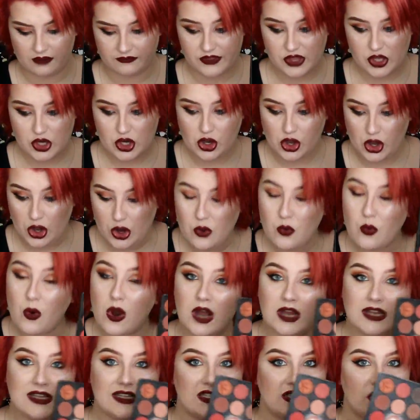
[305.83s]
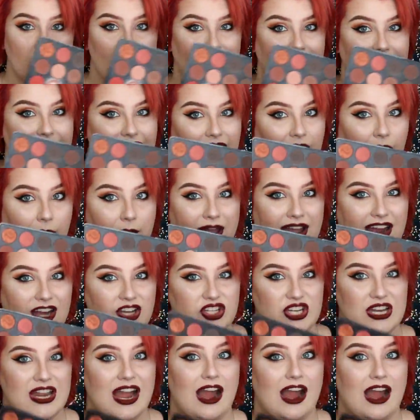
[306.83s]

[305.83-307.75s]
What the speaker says: of the new one, so I can't imagine